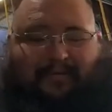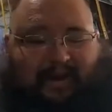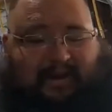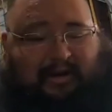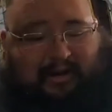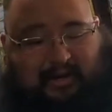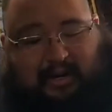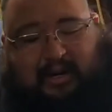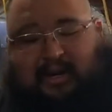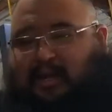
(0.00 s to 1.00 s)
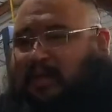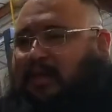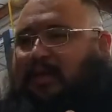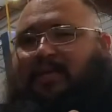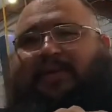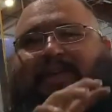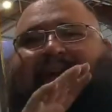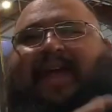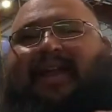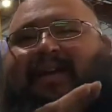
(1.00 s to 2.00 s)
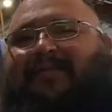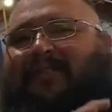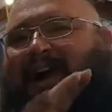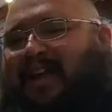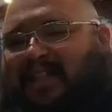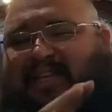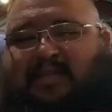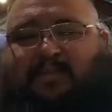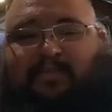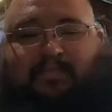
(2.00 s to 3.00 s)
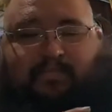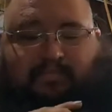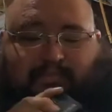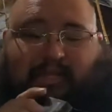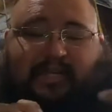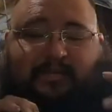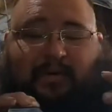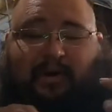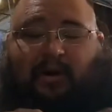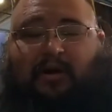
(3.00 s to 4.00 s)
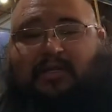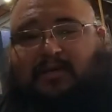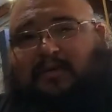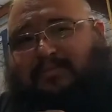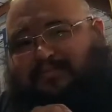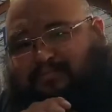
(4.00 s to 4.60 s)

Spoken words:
Pathfinder. Well, they ended up frying this part also.